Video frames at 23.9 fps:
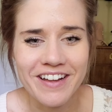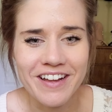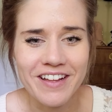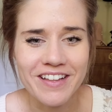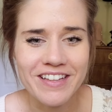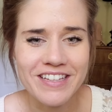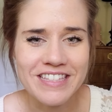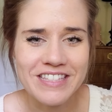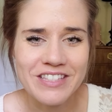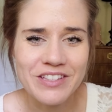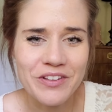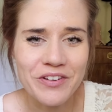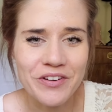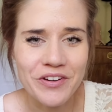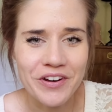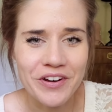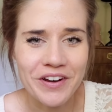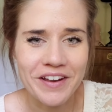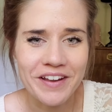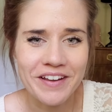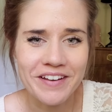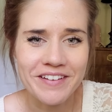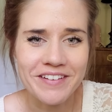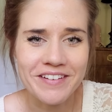It's
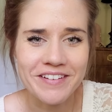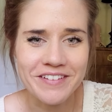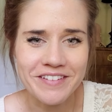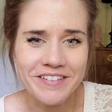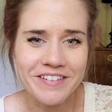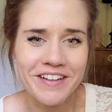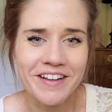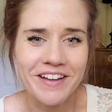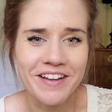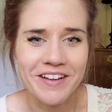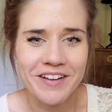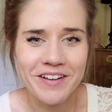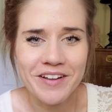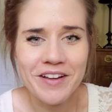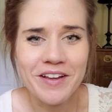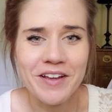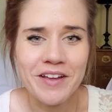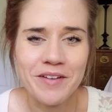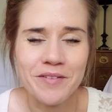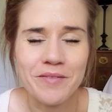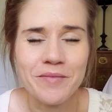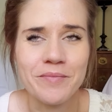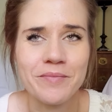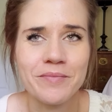Lauren.
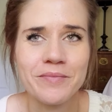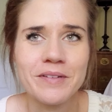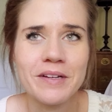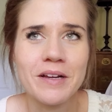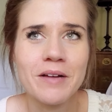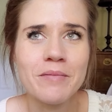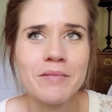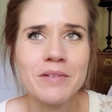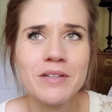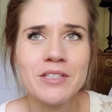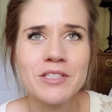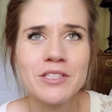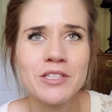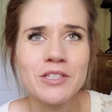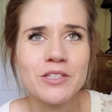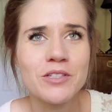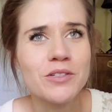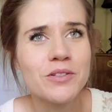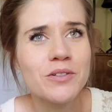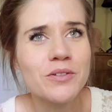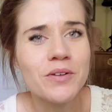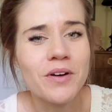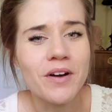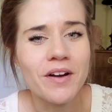I'm coming to
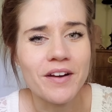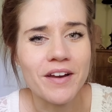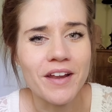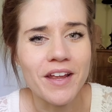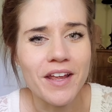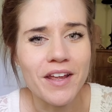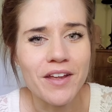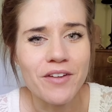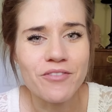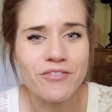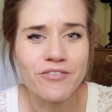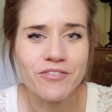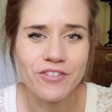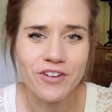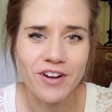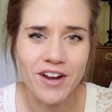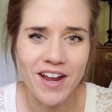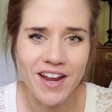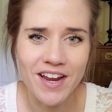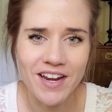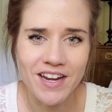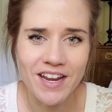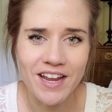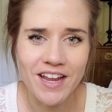you on a
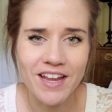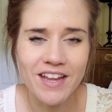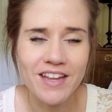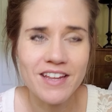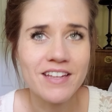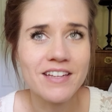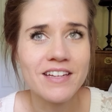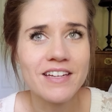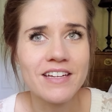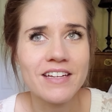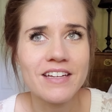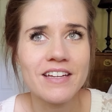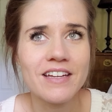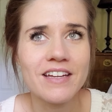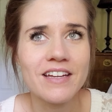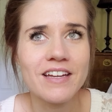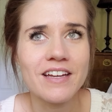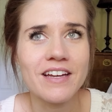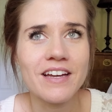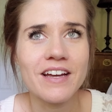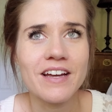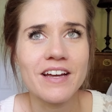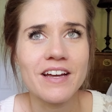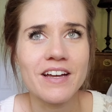Friday,
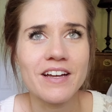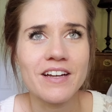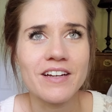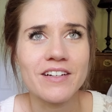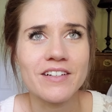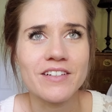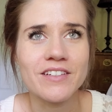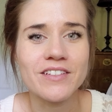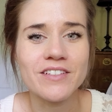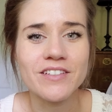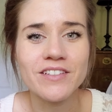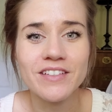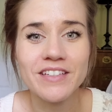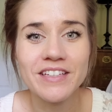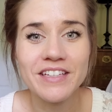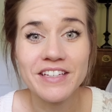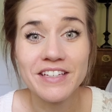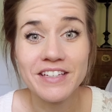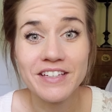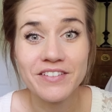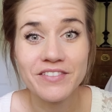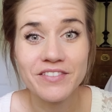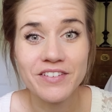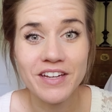early
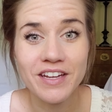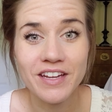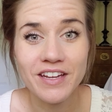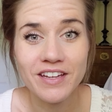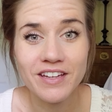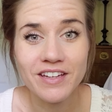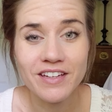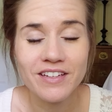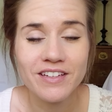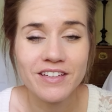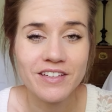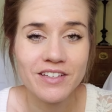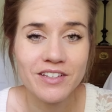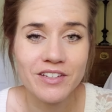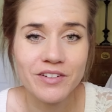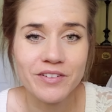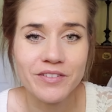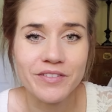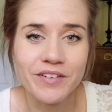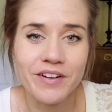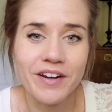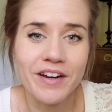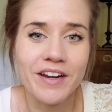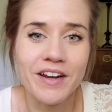evening,
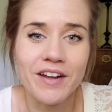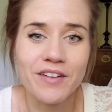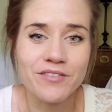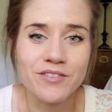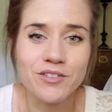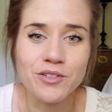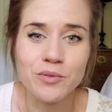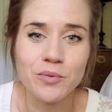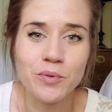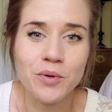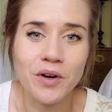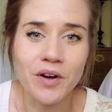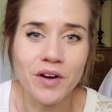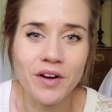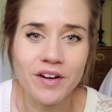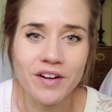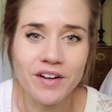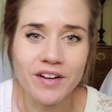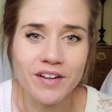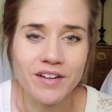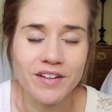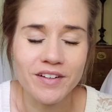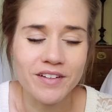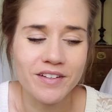right after
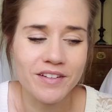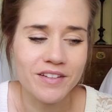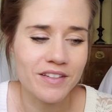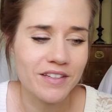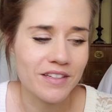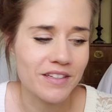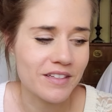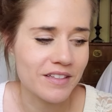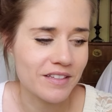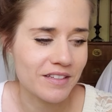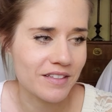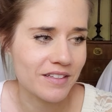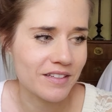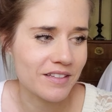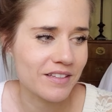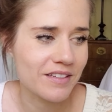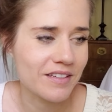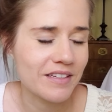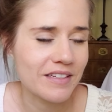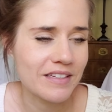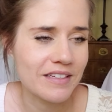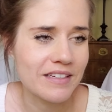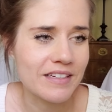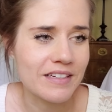work.
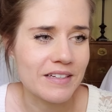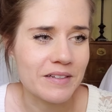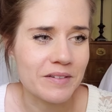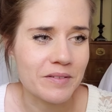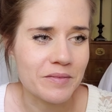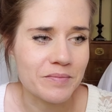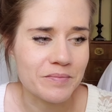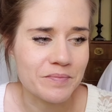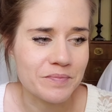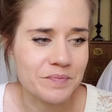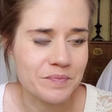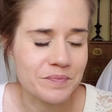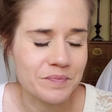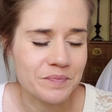And